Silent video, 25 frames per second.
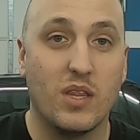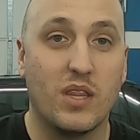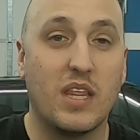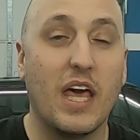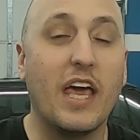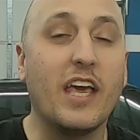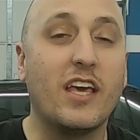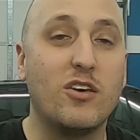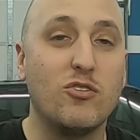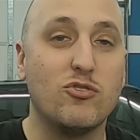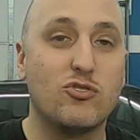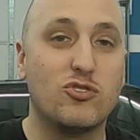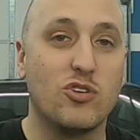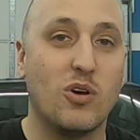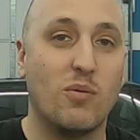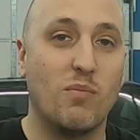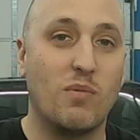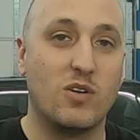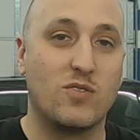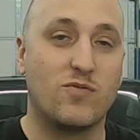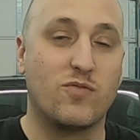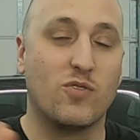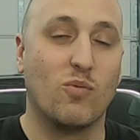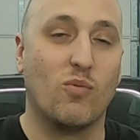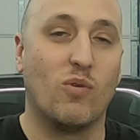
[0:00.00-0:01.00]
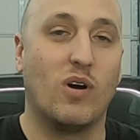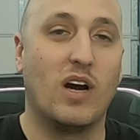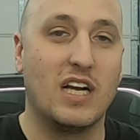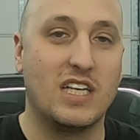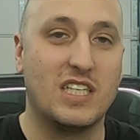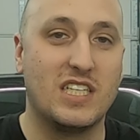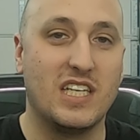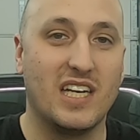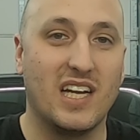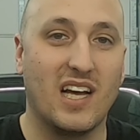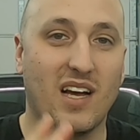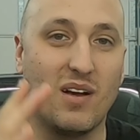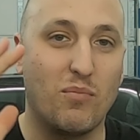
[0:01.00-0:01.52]
Thank you so much for
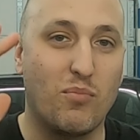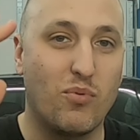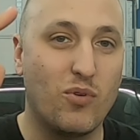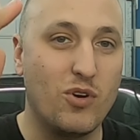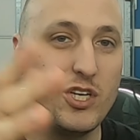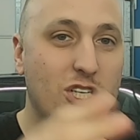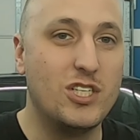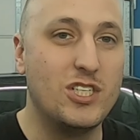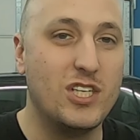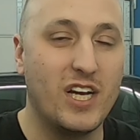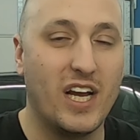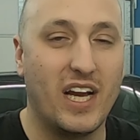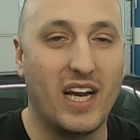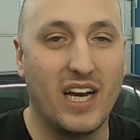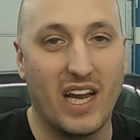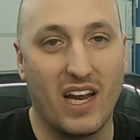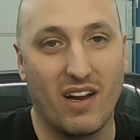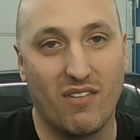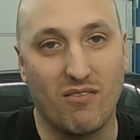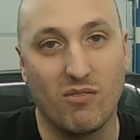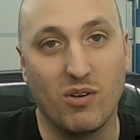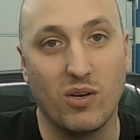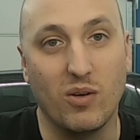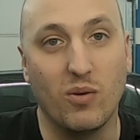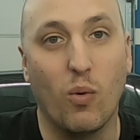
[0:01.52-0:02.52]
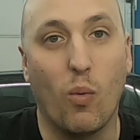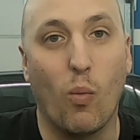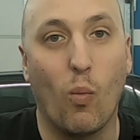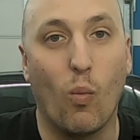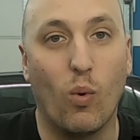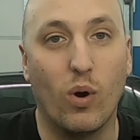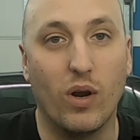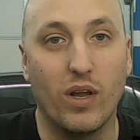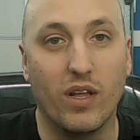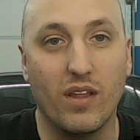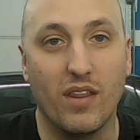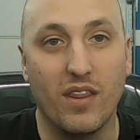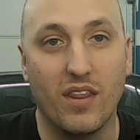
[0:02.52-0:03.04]
watching. I appreciate every
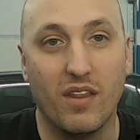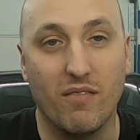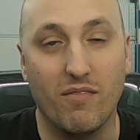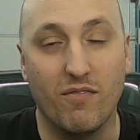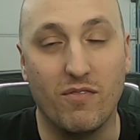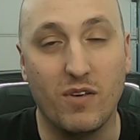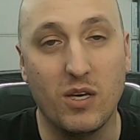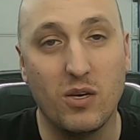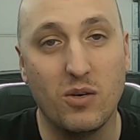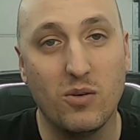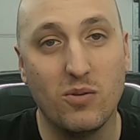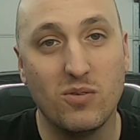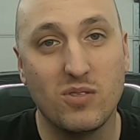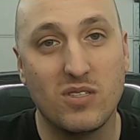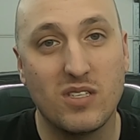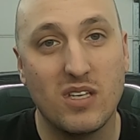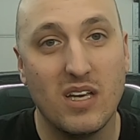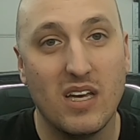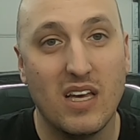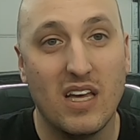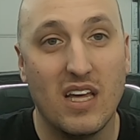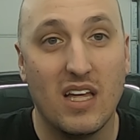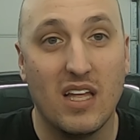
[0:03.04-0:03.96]
one of the views.